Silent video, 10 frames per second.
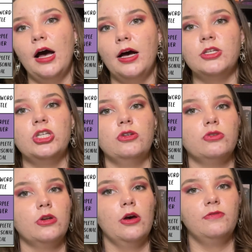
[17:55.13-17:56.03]

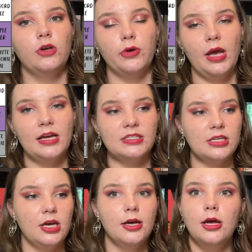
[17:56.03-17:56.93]
Children of
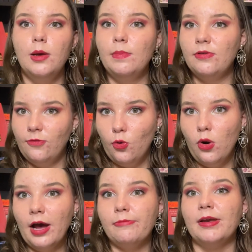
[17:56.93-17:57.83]
Jocasta before
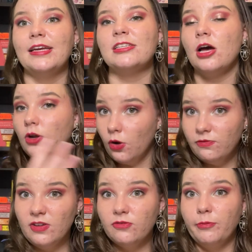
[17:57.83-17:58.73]
I read An
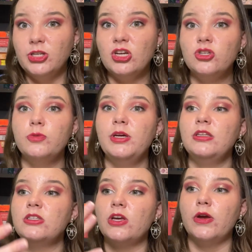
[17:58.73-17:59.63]
Offer from a Gentleman.
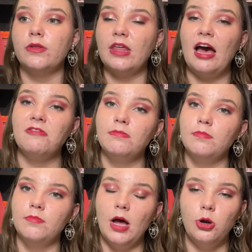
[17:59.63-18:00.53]
So that
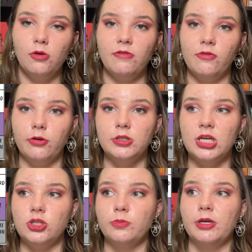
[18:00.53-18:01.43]
An Offer for a
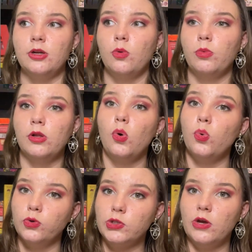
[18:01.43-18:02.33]
Gentleman will
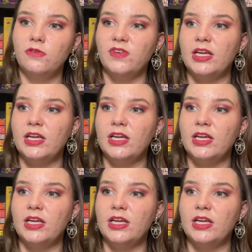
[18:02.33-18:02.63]
also fit